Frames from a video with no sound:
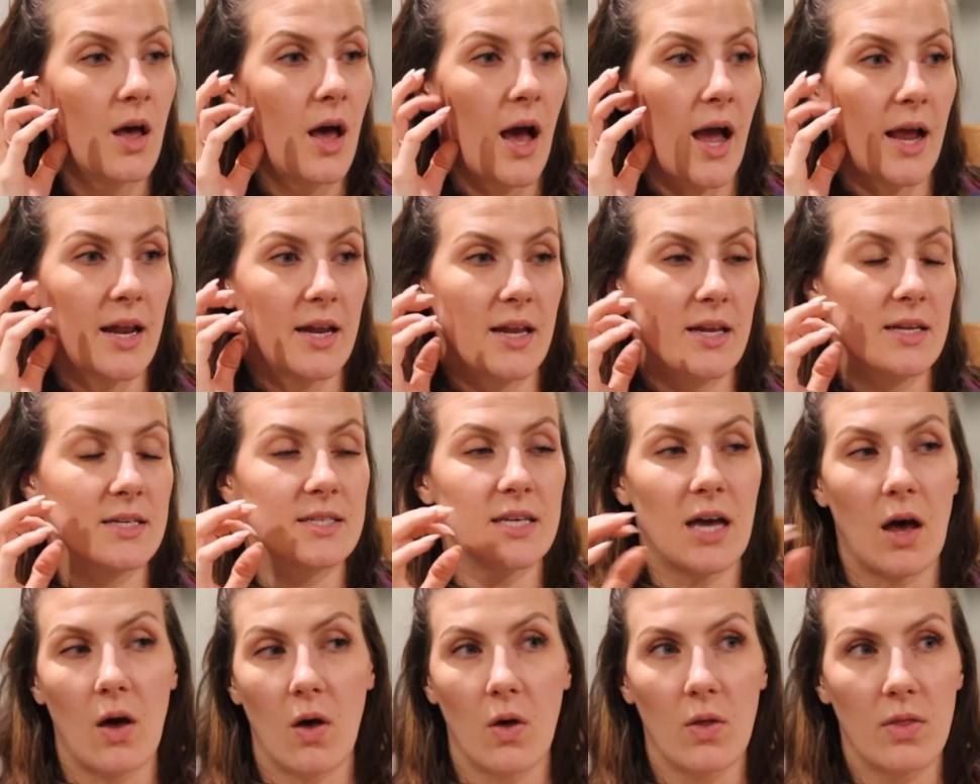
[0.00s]
I didn't
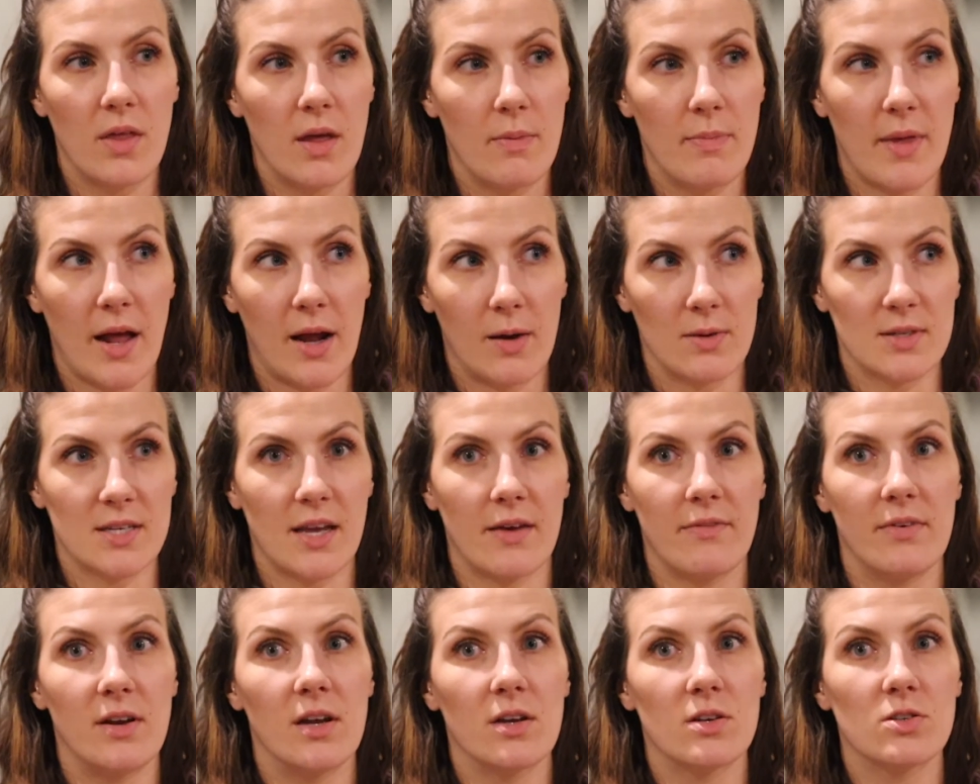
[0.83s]
tell them that I was
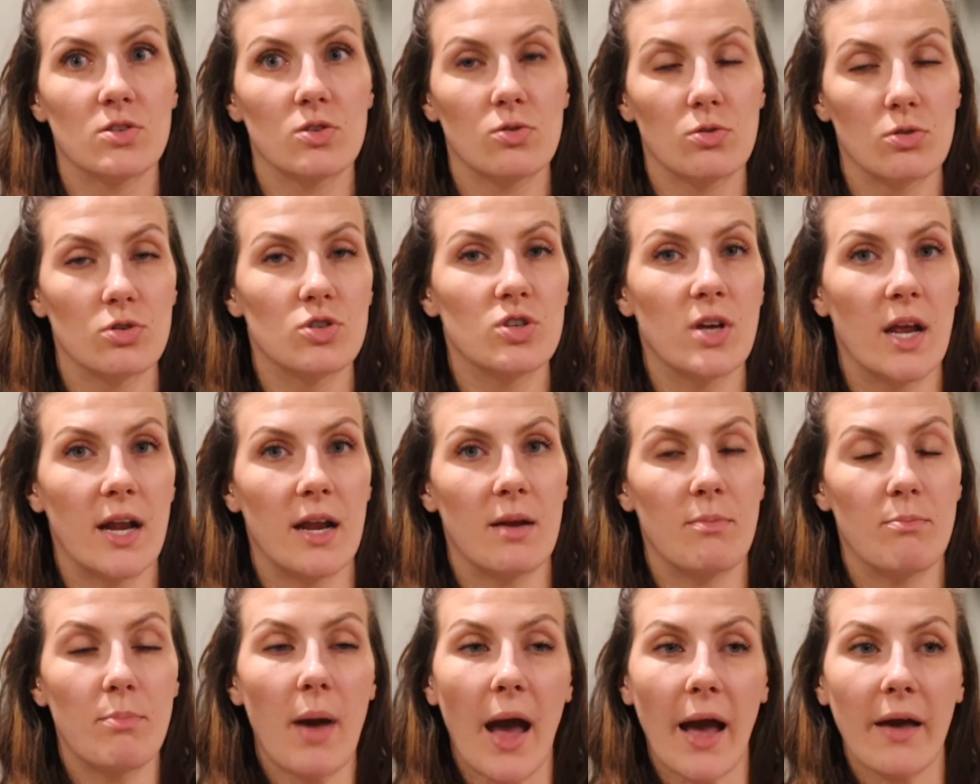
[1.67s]
having
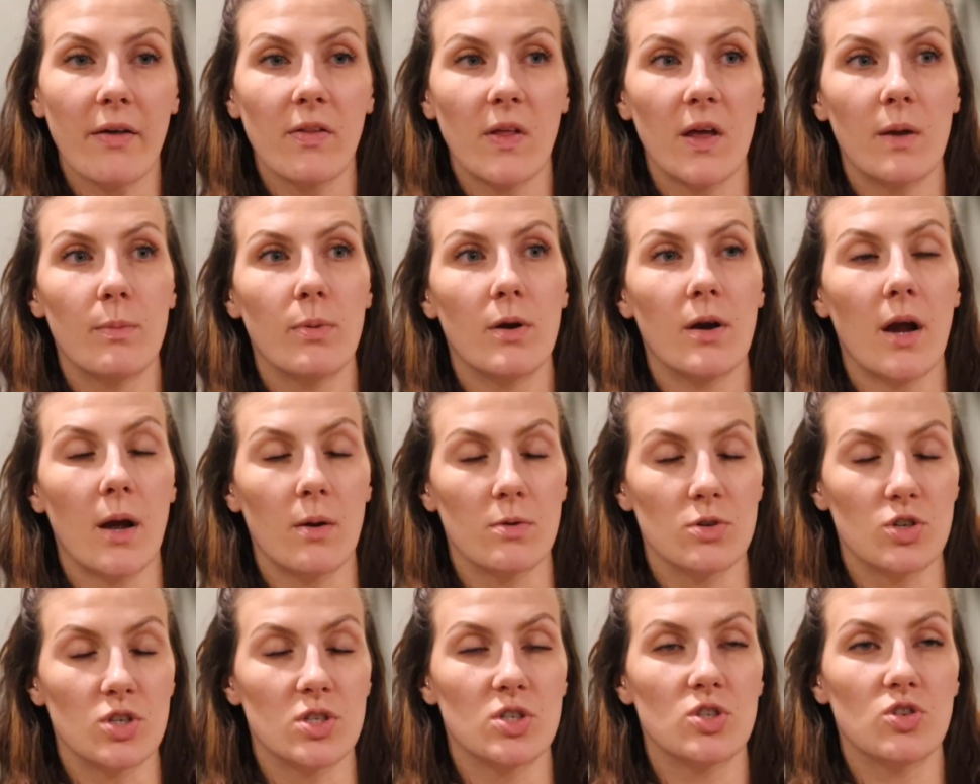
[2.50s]
excruciating back labor. I
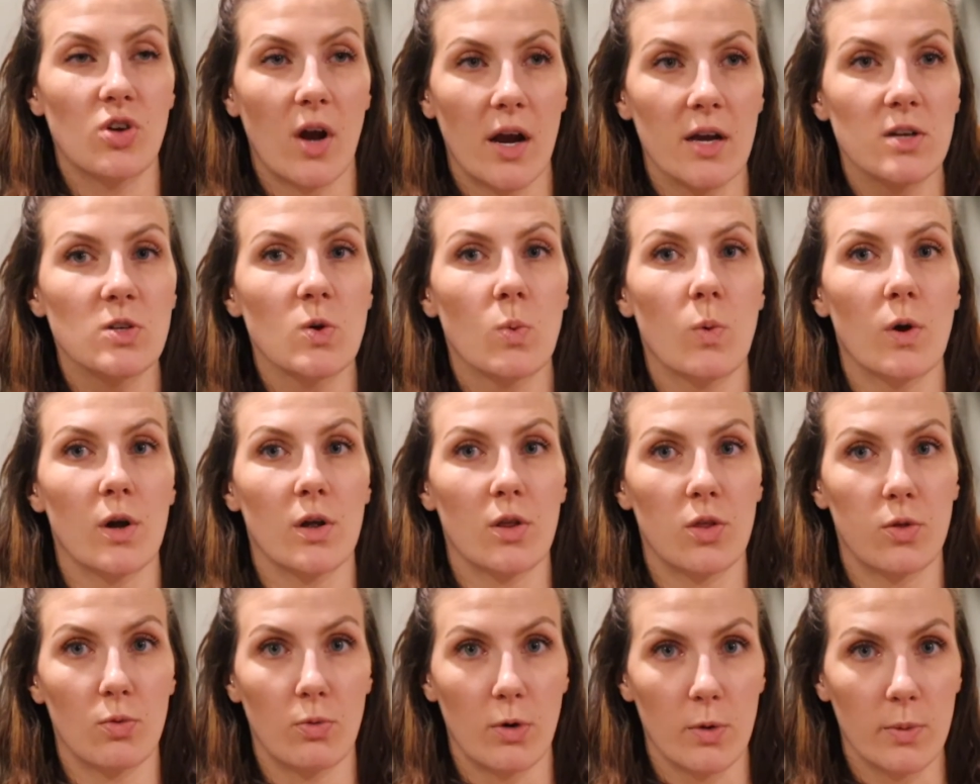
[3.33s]
was just trying to work
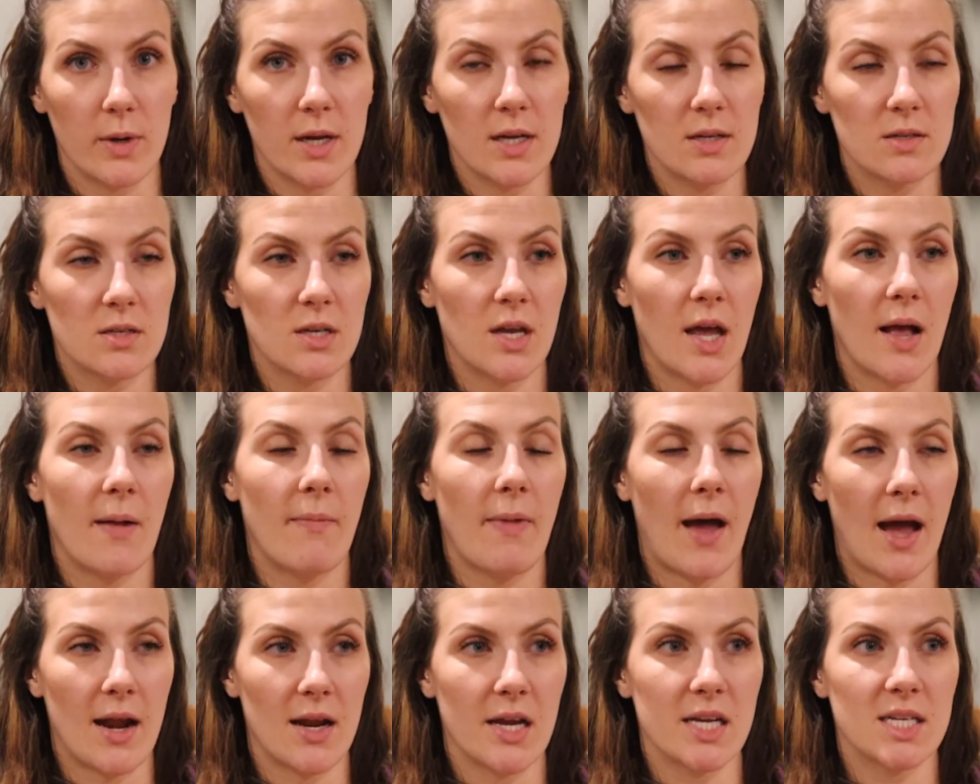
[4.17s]
through it.
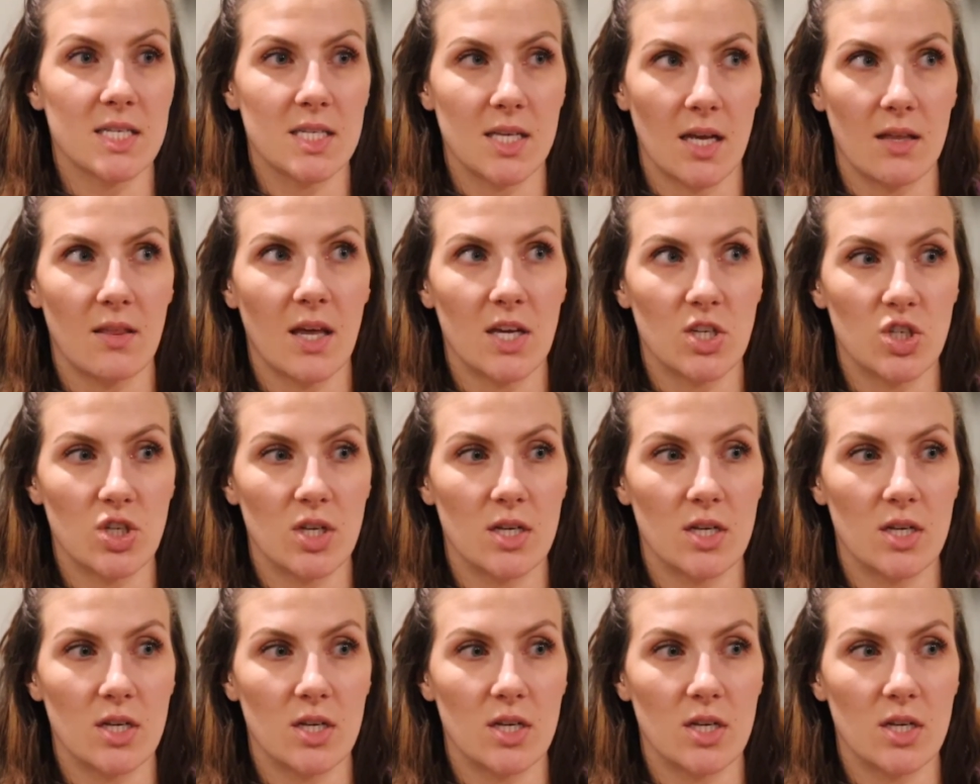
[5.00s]
Had I said that